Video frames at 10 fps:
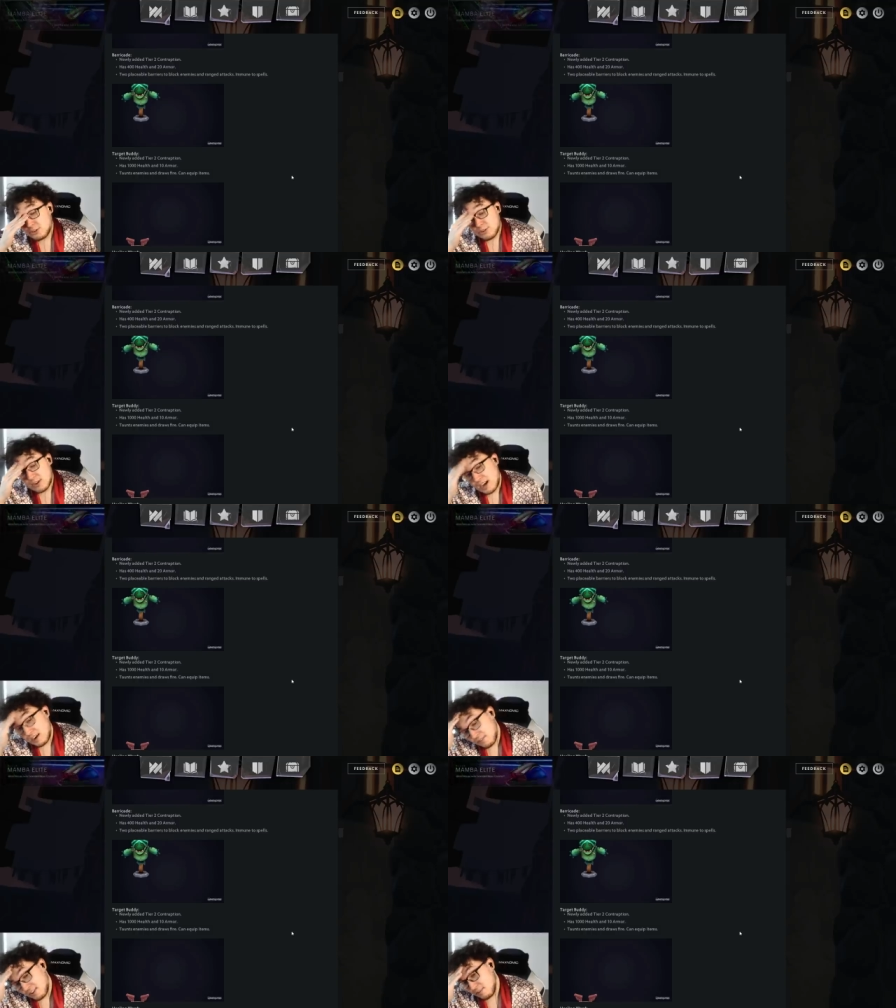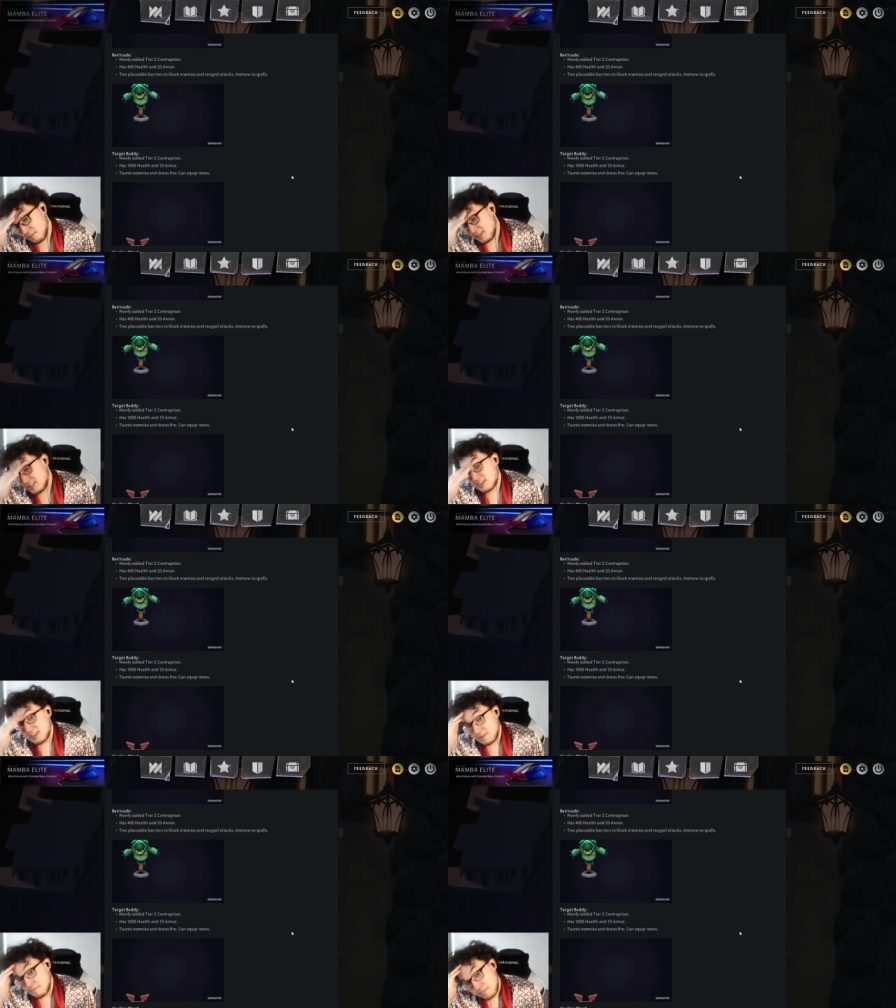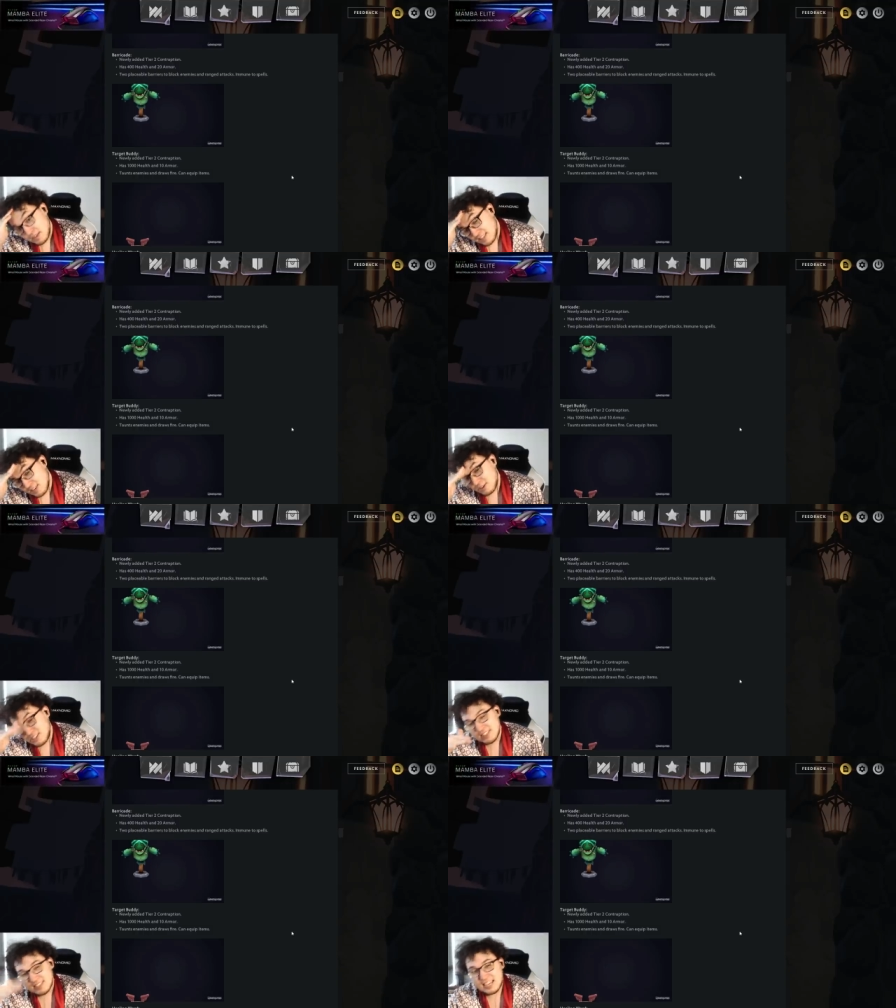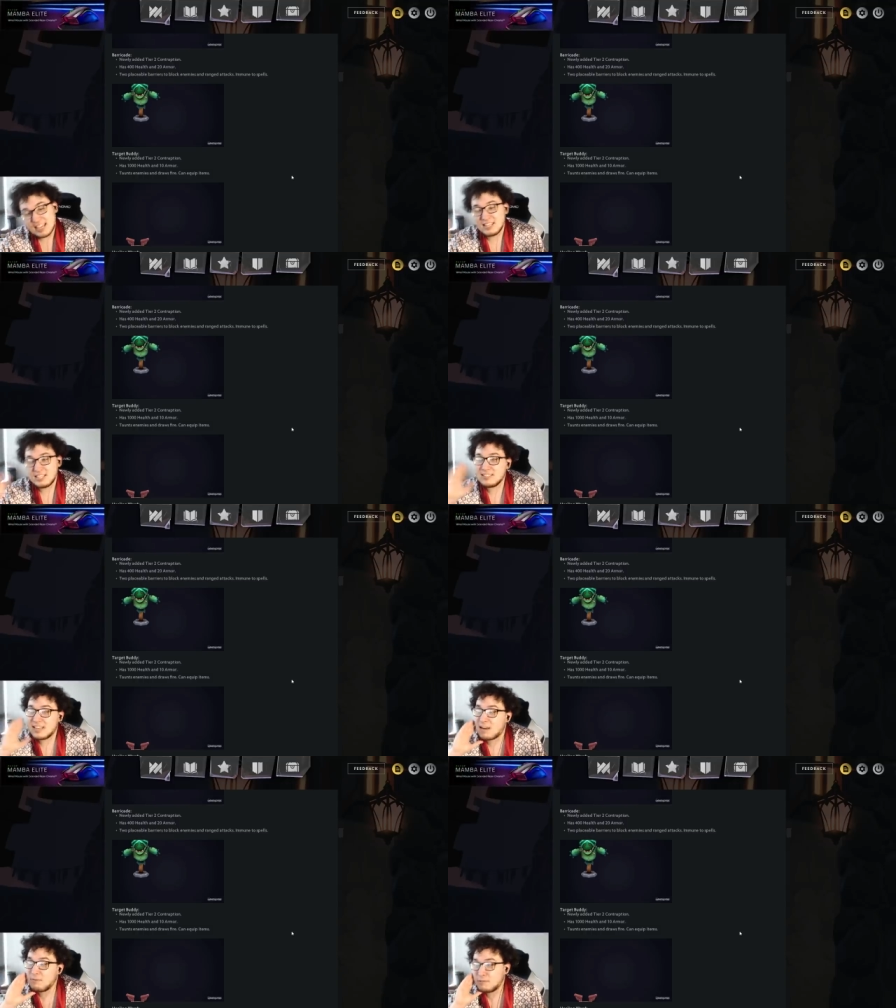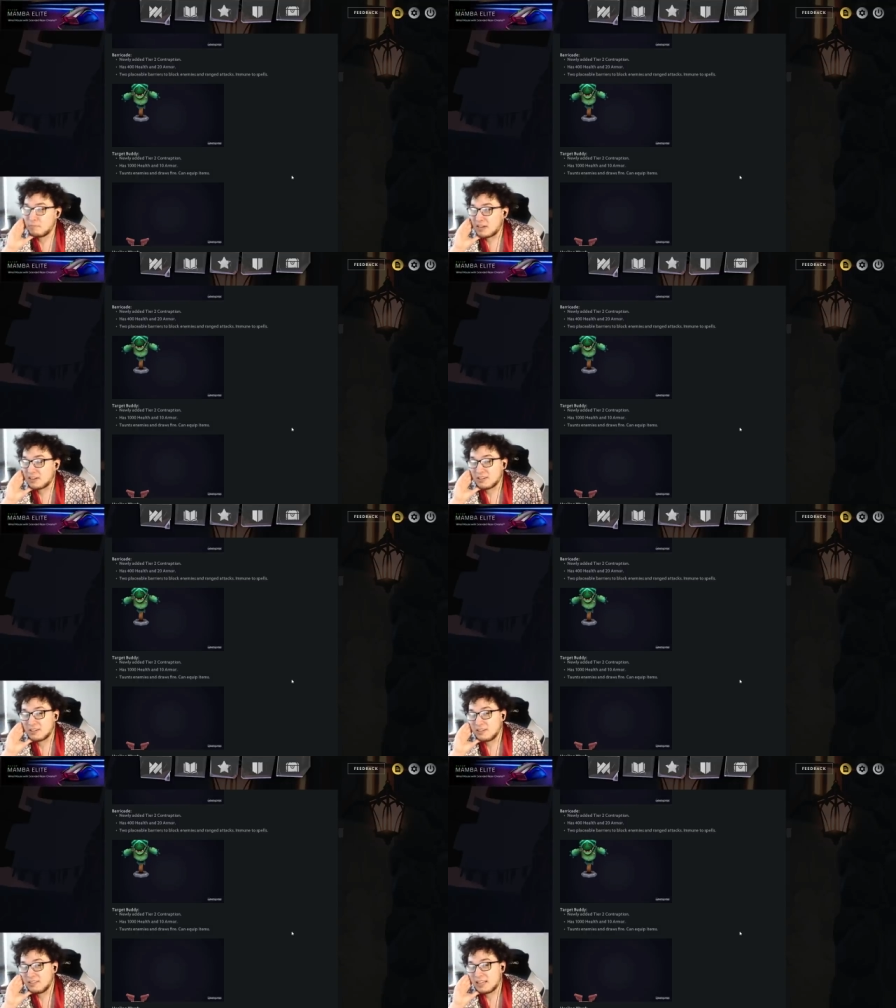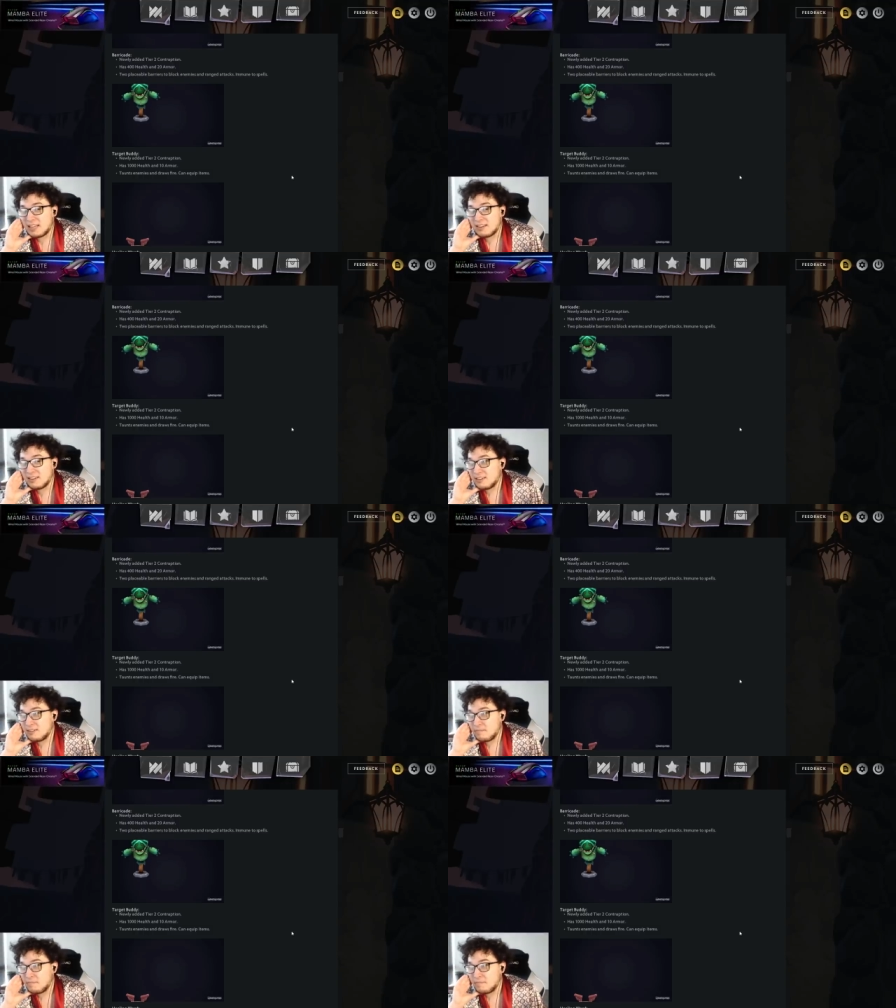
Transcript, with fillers: sure how valuable these are. Like the question is, can these, how much better than